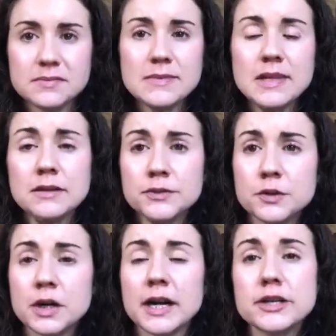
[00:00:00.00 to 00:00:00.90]
if you
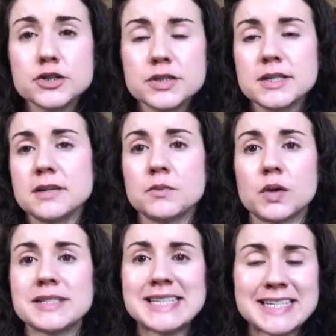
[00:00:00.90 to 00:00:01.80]
are interested in more
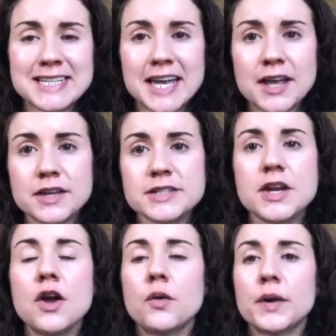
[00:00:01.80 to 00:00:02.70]
details,
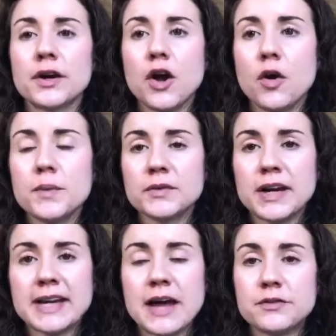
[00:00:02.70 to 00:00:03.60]
we are open right
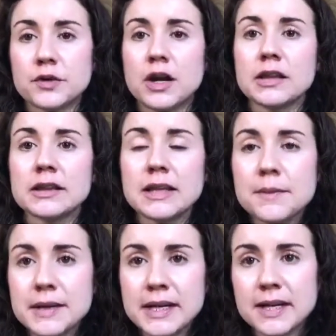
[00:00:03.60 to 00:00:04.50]
now for a
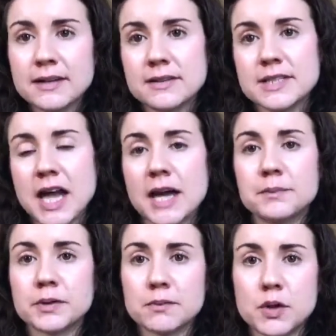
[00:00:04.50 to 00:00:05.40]
limited time
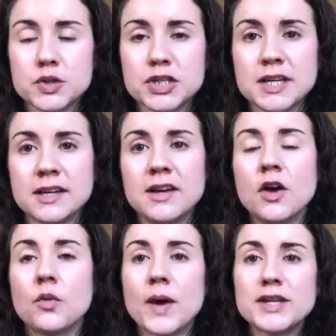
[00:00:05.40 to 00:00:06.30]
promotion.
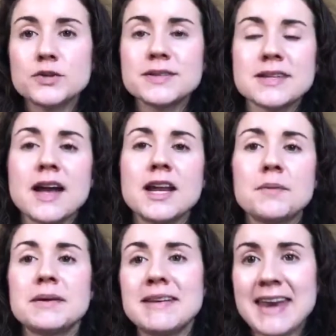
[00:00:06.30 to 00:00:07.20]
When you sign
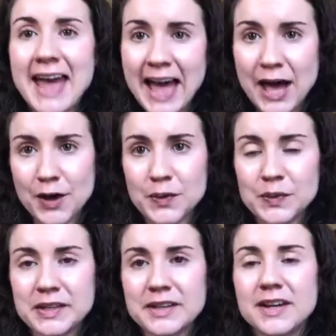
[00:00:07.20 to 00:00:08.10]
up
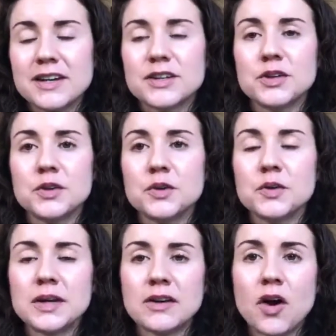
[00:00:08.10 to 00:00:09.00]
now,
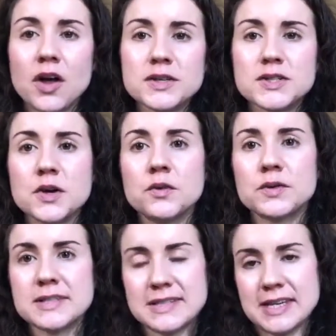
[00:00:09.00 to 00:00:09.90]
you also
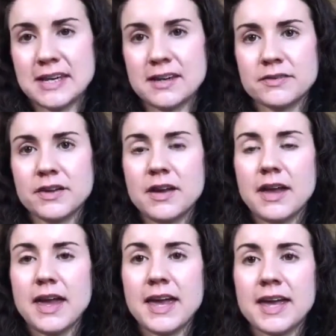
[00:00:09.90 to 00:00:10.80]
receive
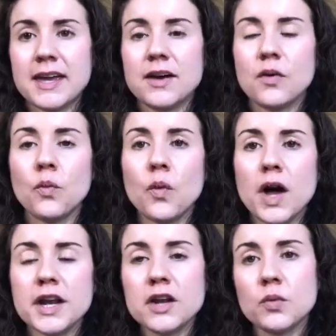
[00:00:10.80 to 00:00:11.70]
a
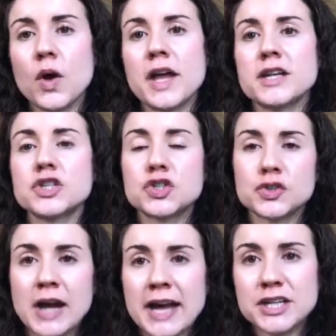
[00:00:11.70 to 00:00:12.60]
one-on-one
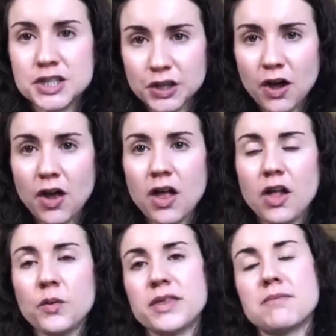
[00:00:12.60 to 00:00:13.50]
strategy call
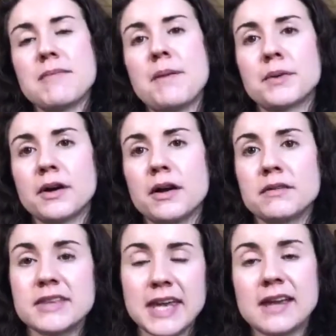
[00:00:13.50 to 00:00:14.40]
with a member of
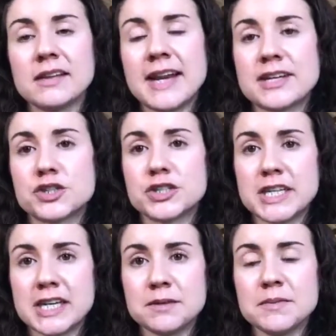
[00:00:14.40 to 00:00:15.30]
the Kaylin Asher
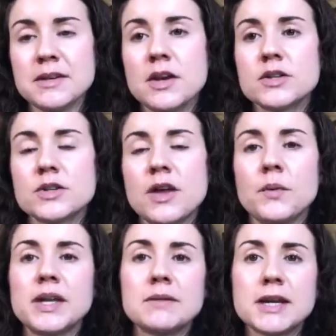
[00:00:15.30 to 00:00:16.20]
team so that we
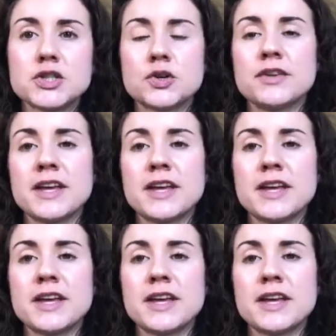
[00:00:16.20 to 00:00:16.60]
can make sure that